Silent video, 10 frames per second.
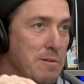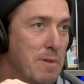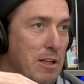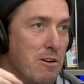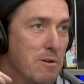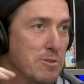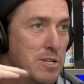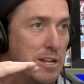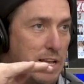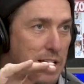I'm like, oh, I'm just
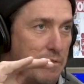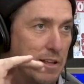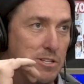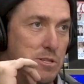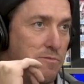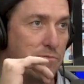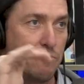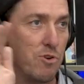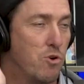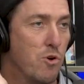gonna kind of like just
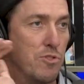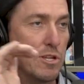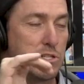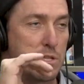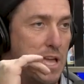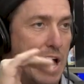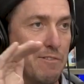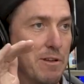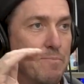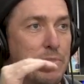record this just to have
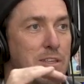it,